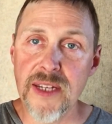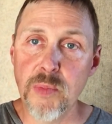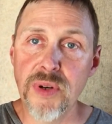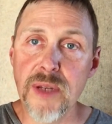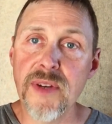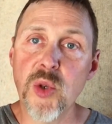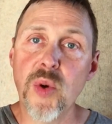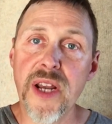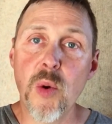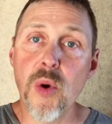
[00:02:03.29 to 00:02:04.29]
pretty much
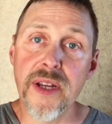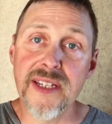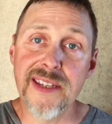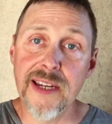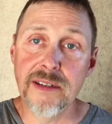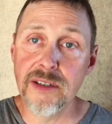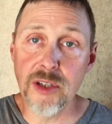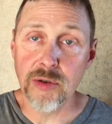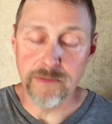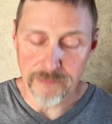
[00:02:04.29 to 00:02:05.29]
what I want a sight to
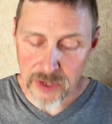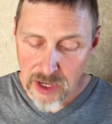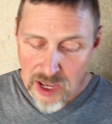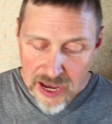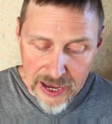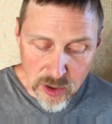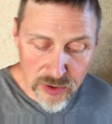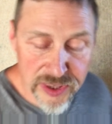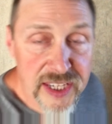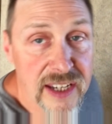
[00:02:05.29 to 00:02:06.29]
do. I don't
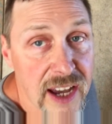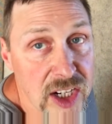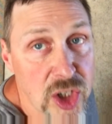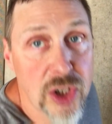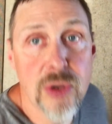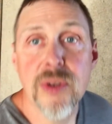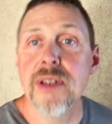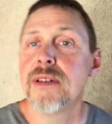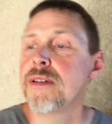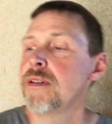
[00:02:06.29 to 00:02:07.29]
think I shoot
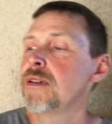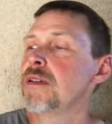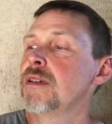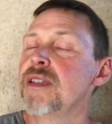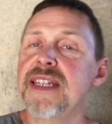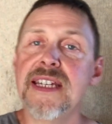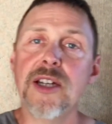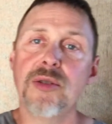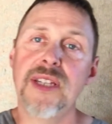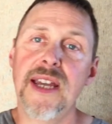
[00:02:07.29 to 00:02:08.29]
the
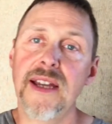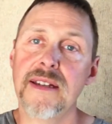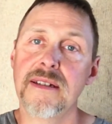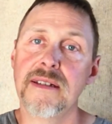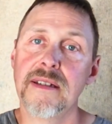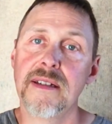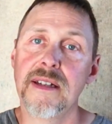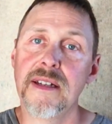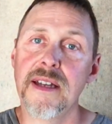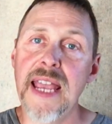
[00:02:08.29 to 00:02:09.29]
EOTech
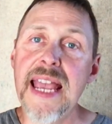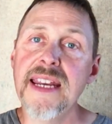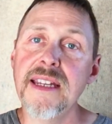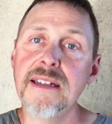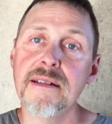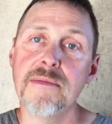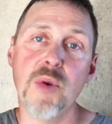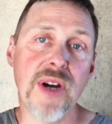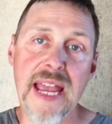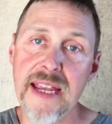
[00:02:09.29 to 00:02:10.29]
any
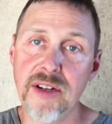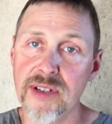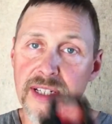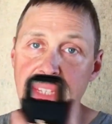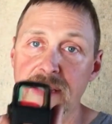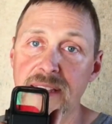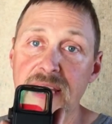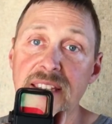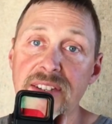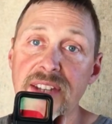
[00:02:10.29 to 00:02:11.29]
more accurately
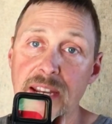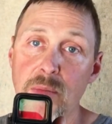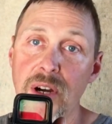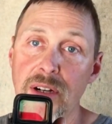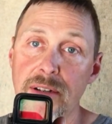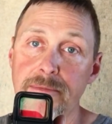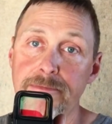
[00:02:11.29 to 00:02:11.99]
than this Sightmark.